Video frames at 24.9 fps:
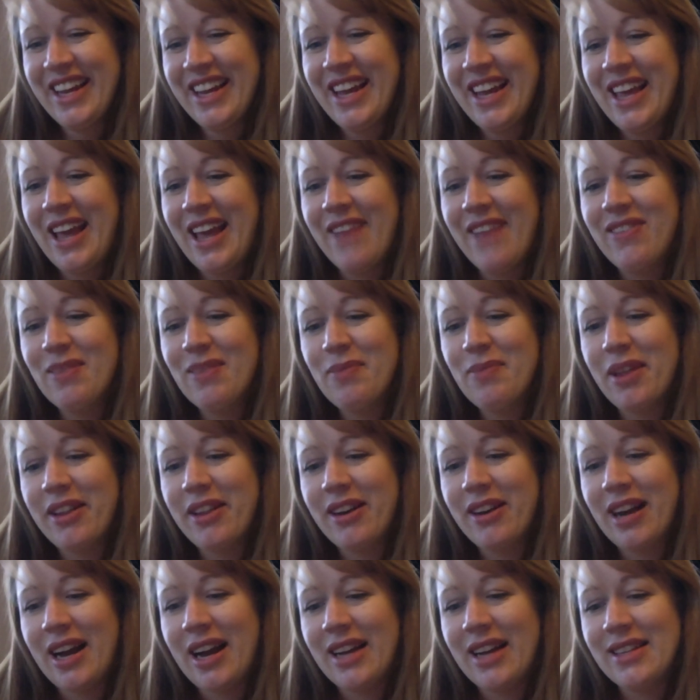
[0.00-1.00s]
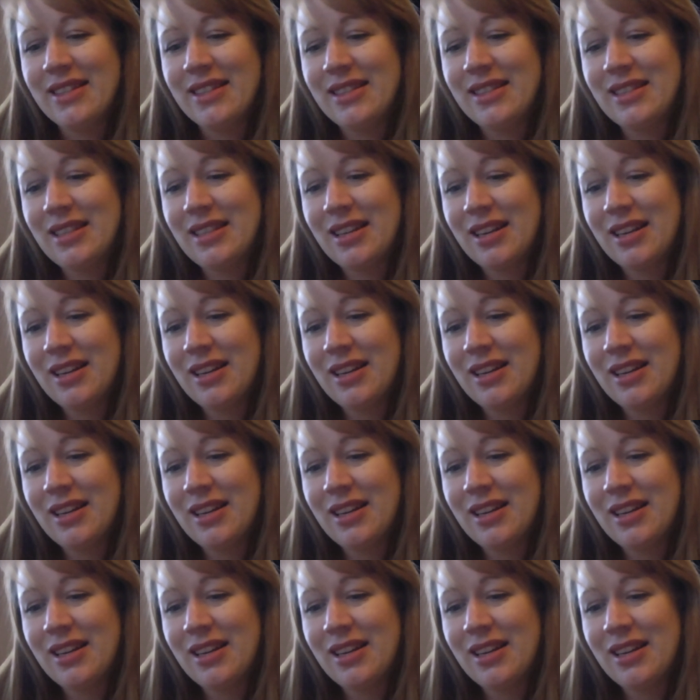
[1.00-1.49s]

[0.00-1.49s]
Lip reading: If the mother has